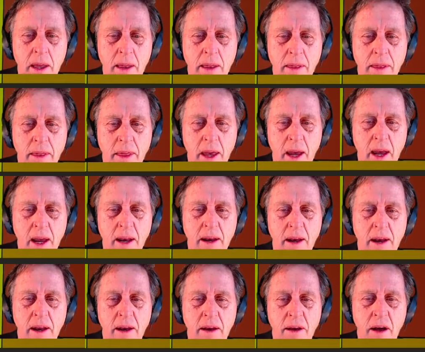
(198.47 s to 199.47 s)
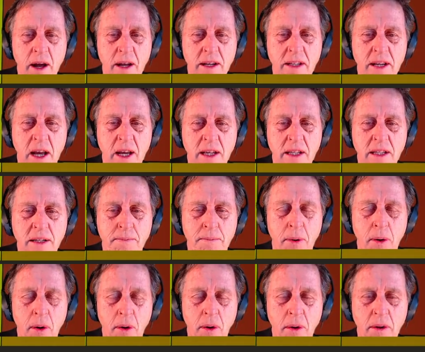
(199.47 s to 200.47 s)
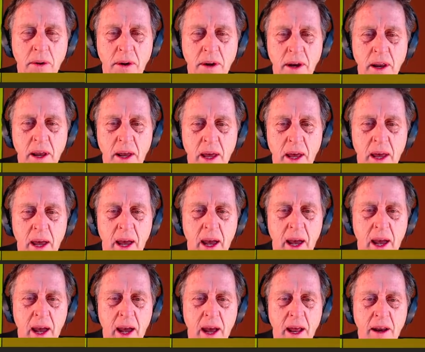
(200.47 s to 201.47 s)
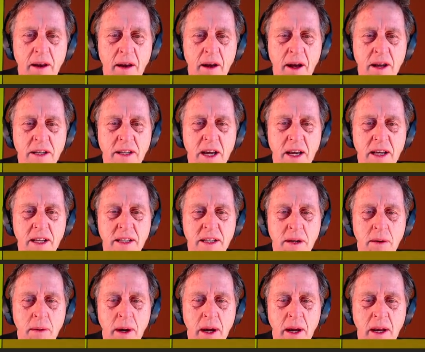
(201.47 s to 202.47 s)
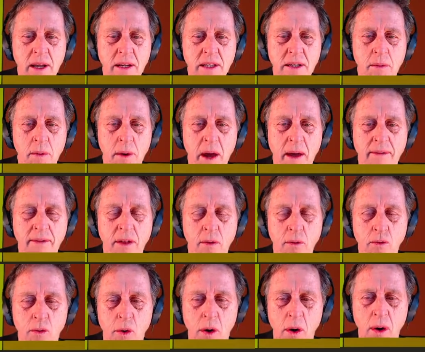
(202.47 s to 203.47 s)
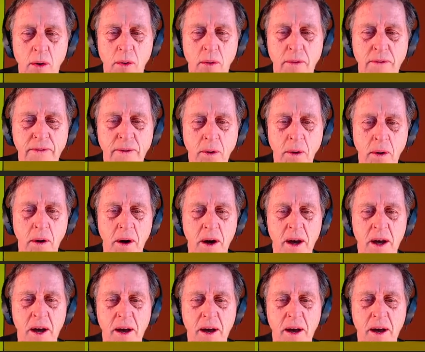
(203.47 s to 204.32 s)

then knight takes pawn, and knight takes queen. So we have the royal fork